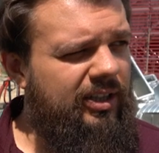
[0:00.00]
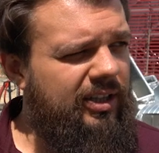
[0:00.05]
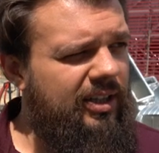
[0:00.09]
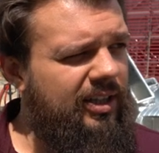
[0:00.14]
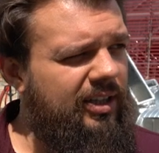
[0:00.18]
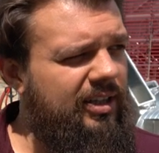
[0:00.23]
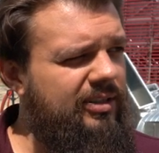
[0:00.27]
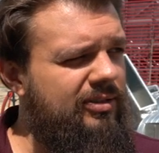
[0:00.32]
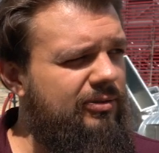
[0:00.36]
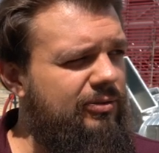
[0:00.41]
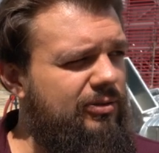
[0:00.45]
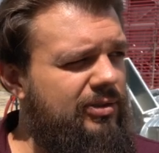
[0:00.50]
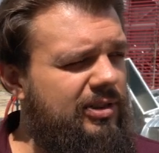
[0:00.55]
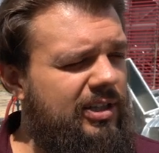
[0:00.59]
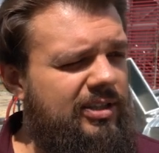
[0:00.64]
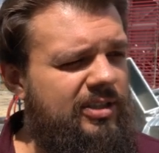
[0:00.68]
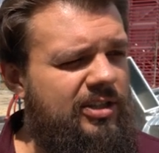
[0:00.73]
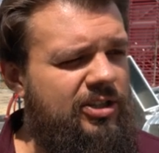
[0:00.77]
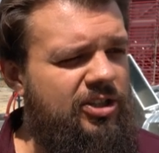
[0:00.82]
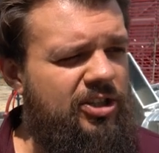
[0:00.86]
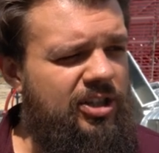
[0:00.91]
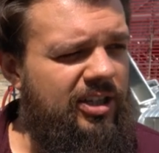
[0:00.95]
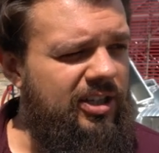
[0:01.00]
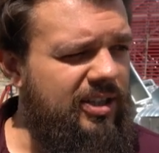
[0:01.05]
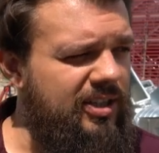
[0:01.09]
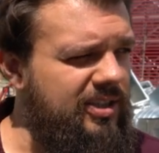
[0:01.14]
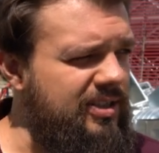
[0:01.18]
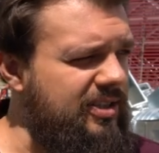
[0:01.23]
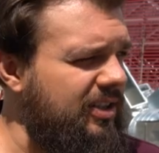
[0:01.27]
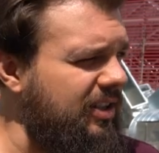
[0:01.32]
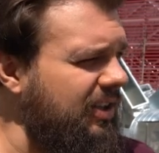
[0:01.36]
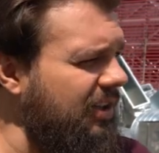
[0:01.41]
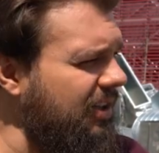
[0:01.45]
It all works.
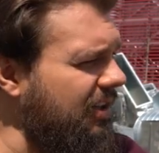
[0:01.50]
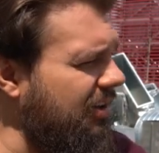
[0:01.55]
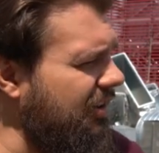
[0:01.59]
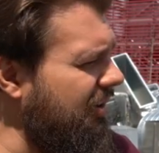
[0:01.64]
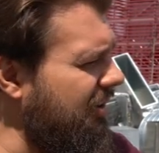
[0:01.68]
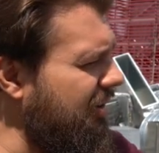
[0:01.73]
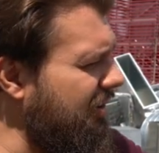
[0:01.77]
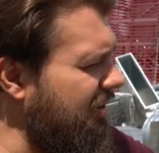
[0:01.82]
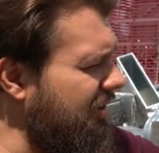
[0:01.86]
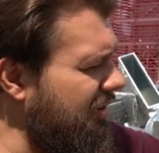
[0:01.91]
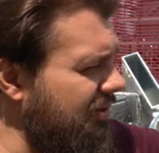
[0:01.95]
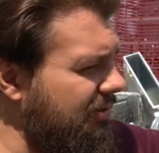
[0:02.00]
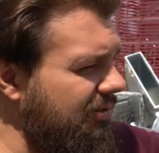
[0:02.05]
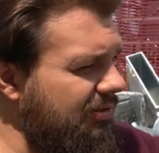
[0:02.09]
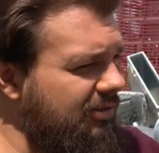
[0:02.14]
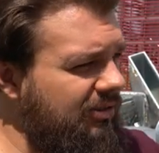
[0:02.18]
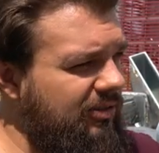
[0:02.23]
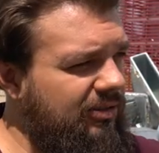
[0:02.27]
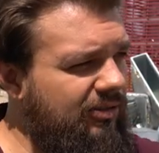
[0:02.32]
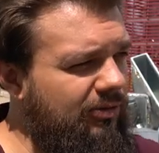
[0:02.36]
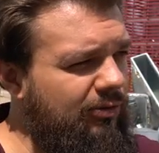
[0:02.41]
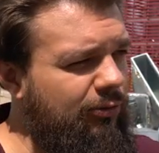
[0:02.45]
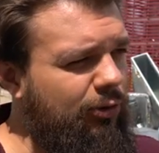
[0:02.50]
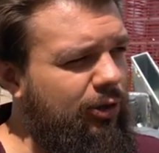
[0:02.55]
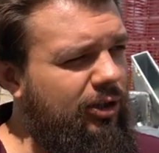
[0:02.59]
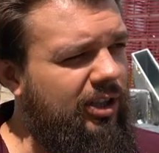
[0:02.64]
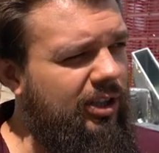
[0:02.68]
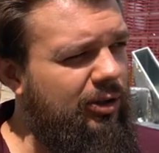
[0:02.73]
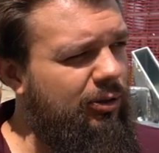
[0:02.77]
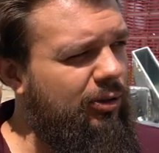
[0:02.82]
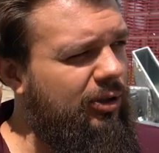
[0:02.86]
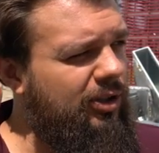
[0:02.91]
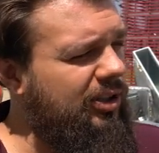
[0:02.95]
But it is
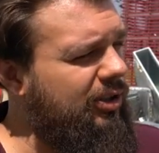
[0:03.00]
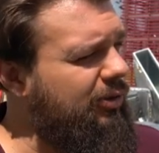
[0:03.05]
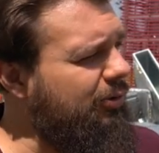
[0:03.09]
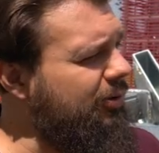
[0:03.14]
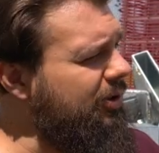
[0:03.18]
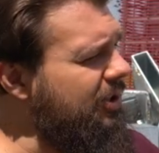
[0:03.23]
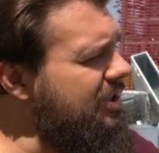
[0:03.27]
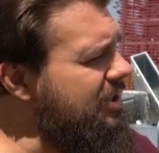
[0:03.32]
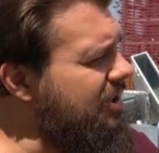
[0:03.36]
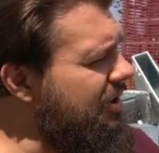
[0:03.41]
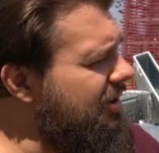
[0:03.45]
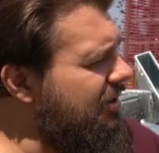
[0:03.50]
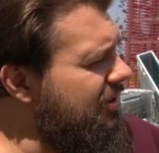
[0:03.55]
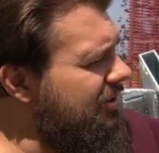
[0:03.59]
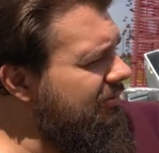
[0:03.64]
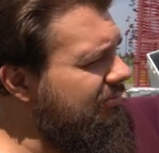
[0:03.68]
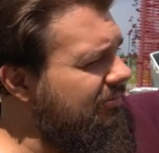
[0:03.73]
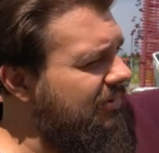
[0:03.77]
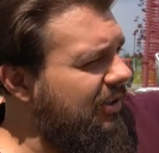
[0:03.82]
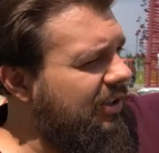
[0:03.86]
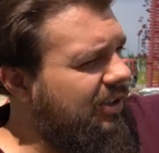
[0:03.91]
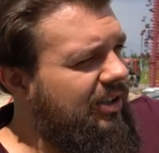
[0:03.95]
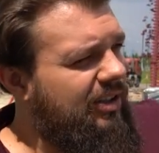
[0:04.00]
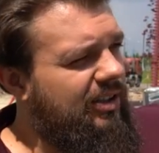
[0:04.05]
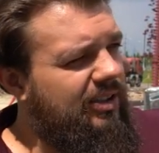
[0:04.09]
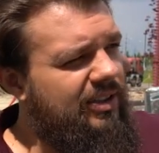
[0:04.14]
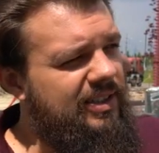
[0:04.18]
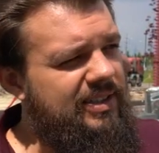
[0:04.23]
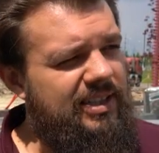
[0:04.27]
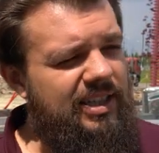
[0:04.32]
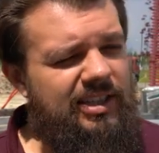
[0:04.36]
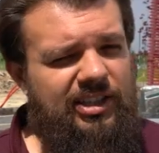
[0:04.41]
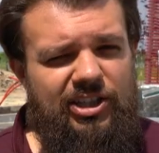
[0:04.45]
done through the inlet, which is
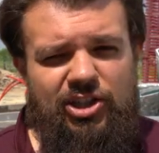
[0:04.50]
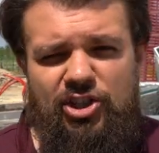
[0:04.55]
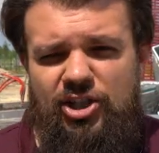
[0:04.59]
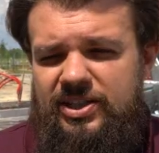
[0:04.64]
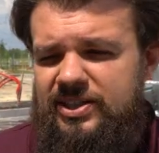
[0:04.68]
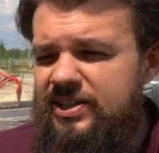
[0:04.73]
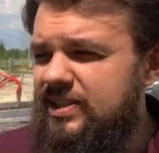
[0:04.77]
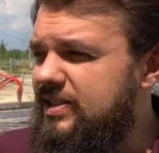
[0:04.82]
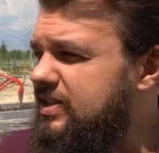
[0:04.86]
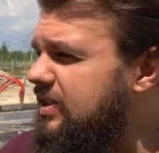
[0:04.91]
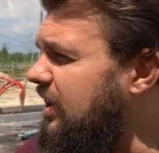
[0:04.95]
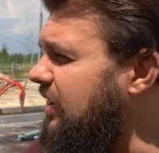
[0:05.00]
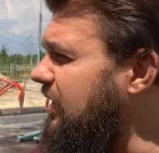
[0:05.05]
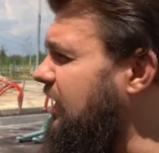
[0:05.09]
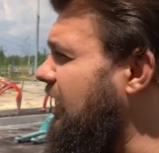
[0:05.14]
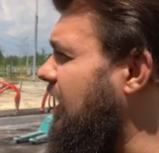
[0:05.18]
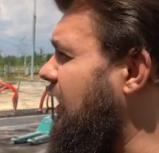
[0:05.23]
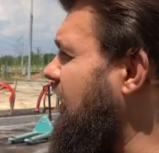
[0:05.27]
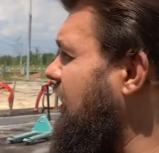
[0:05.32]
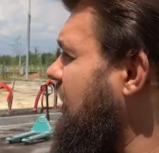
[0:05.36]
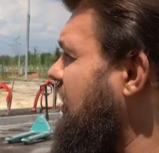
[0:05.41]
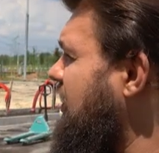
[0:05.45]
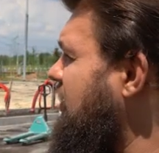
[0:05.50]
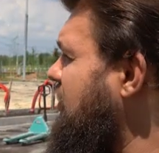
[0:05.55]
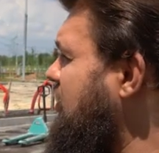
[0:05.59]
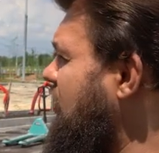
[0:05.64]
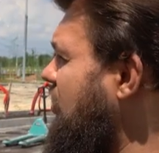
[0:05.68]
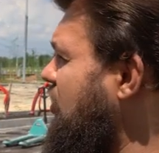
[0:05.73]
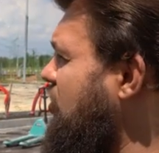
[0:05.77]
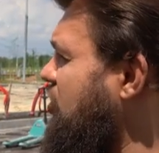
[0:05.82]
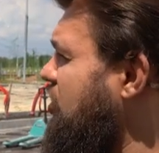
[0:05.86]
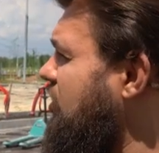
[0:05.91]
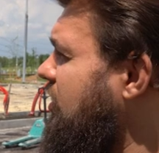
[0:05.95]
located in the rear part of the
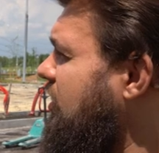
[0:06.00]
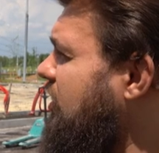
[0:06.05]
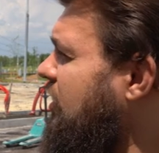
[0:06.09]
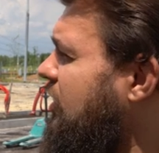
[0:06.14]
building.